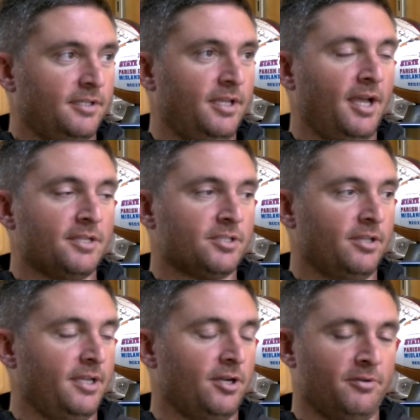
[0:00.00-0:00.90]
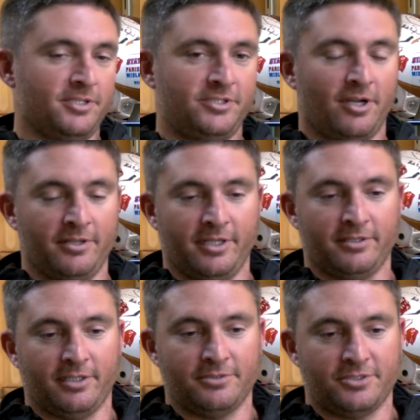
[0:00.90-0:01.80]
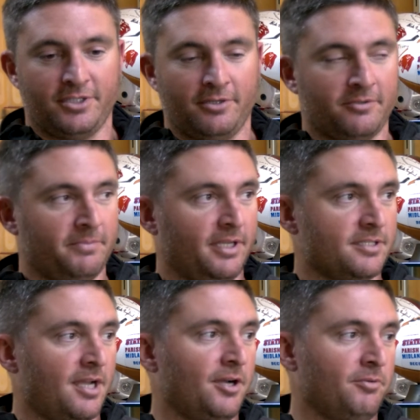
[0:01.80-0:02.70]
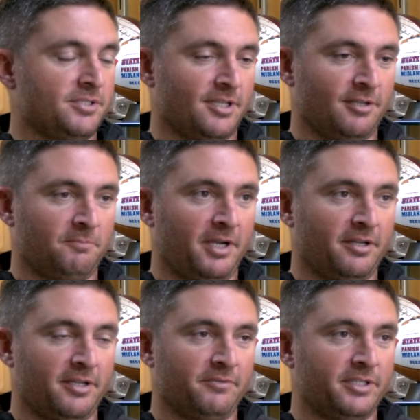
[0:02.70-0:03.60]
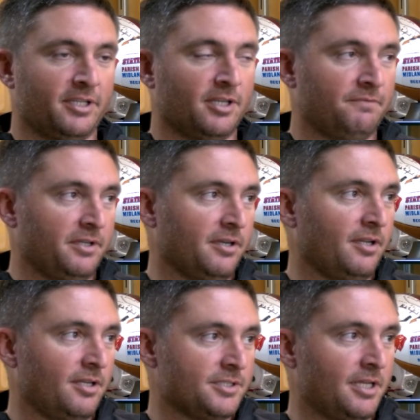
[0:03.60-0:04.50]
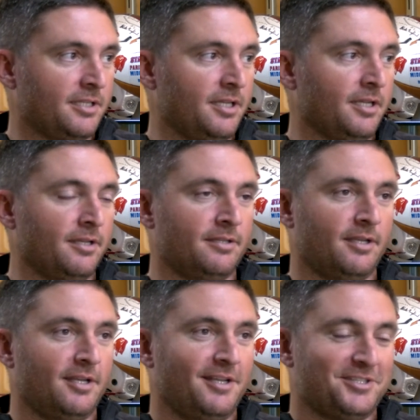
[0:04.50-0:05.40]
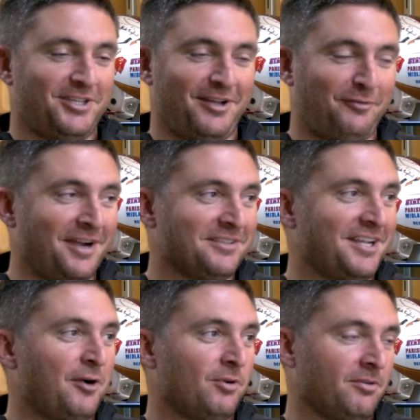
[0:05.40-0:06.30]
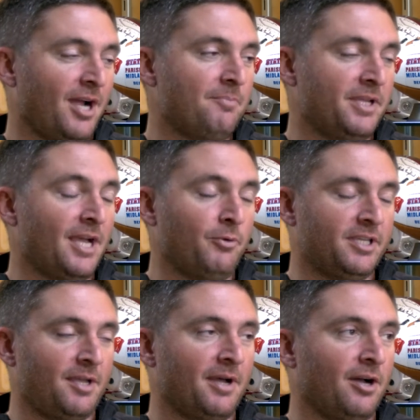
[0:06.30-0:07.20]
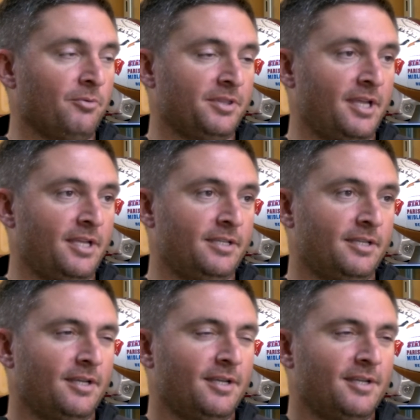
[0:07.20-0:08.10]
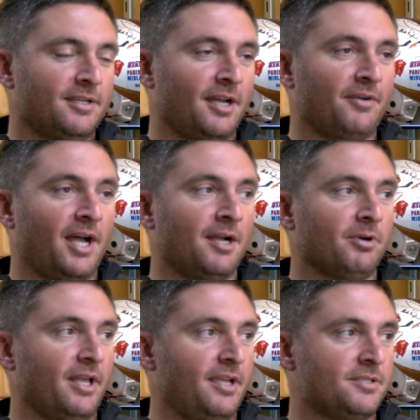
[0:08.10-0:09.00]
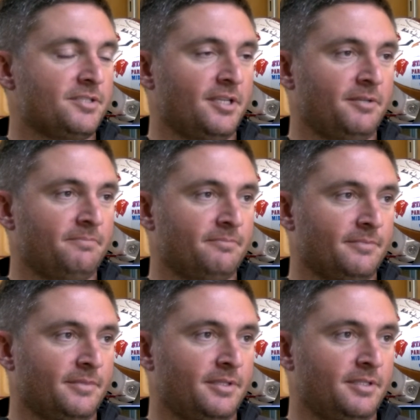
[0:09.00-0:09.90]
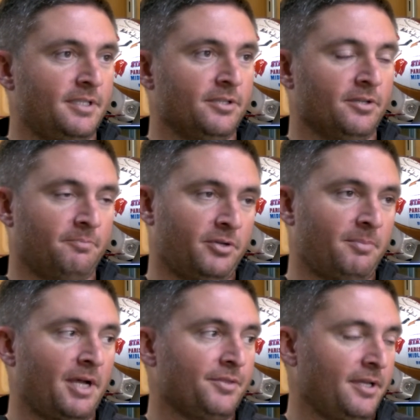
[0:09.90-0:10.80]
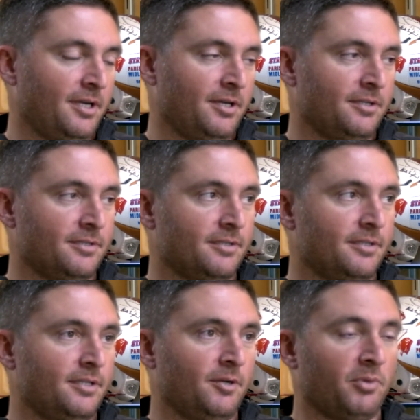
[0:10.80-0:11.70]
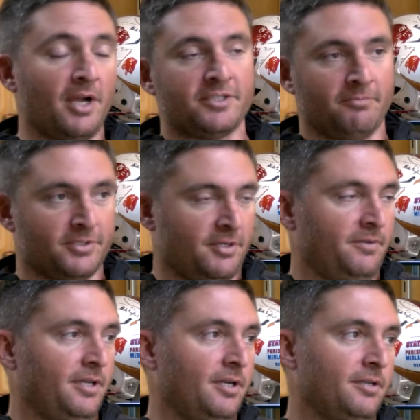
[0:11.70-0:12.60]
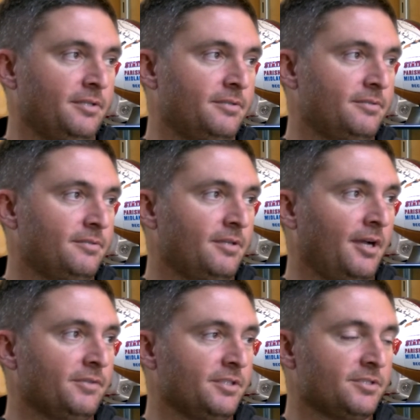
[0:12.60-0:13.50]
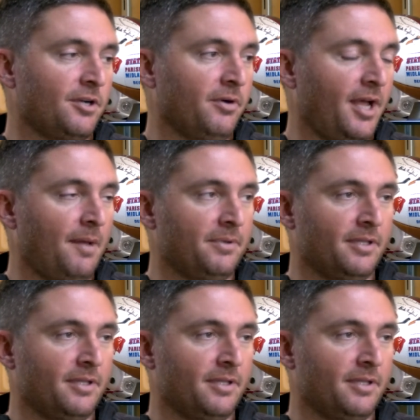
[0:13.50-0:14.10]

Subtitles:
Yeah, so all the other coaches joke with me because I always tell everybody on every kickoff they're going to onside kick it. So I finally got one right. But, we came out with a kind of a hybrid hands team deal and put them out there. And, Bryson was over there, and obviously you saw what happened